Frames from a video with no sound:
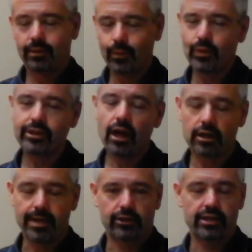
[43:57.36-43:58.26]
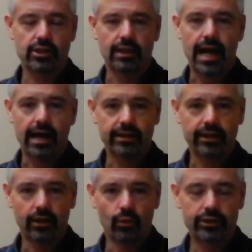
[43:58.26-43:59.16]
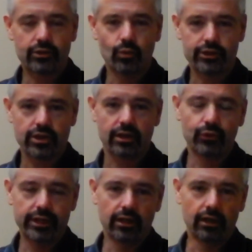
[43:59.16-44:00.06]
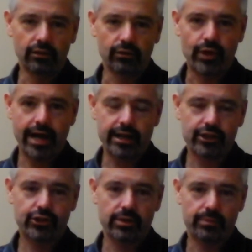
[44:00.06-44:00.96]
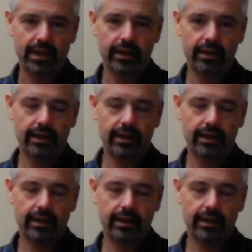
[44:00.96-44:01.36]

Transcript: we talk about this a lot, what's our real radius should be.